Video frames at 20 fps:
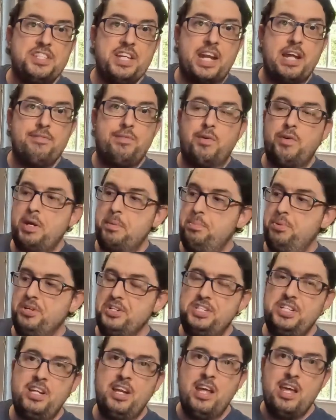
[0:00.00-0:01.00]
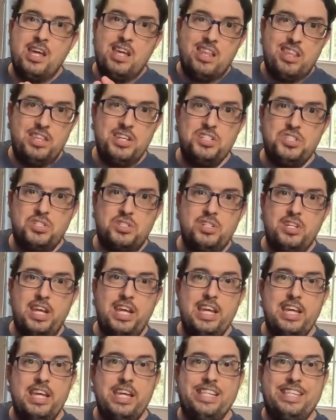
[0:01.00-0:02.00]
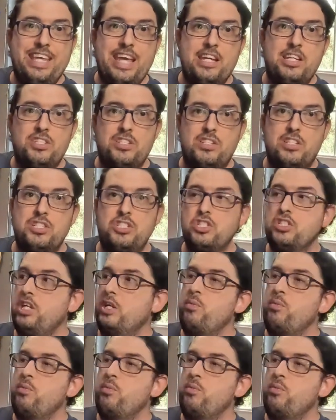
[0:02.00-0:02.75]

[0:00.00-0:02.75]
that I've already printed. This is